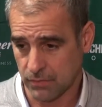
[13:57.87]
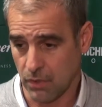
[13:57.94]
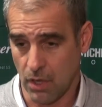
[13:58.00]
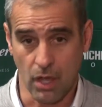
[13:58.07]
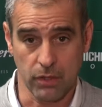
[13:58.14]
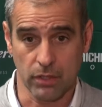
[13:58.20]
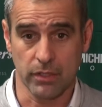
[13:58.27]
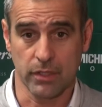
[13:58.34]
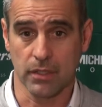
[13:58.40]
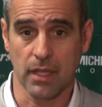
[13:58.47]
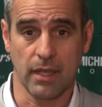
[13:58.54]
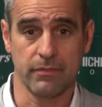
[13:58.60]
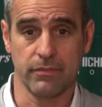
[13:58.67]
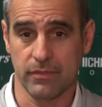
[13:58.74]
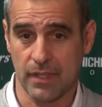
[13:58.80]
Although you'd
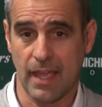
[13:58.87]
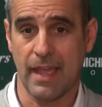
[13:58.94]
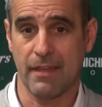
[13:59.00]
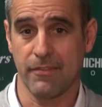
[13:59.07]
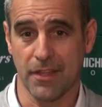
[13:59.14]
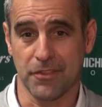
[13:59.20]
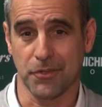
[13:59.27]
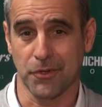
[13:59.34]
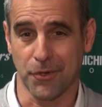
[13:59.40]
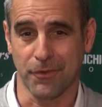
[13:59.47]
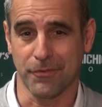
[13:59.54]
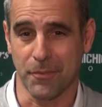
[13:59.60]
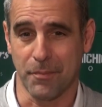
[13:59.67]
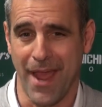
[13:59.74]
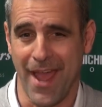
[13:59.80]
love to have that
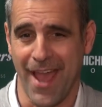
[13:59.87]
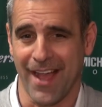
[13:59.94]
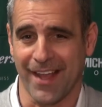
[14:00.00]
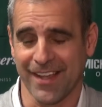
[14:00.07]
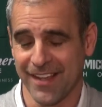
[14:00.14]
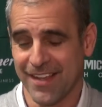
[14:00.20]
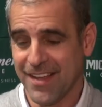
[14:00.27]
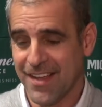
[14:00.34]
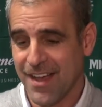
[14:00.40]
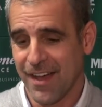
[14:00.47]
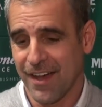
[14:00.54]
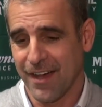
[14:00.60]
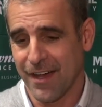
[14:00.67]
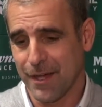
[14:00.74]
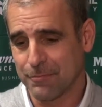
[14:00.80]
turnover back,
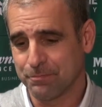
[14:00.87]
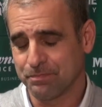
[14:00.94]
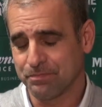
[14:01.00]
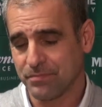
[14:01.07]
um,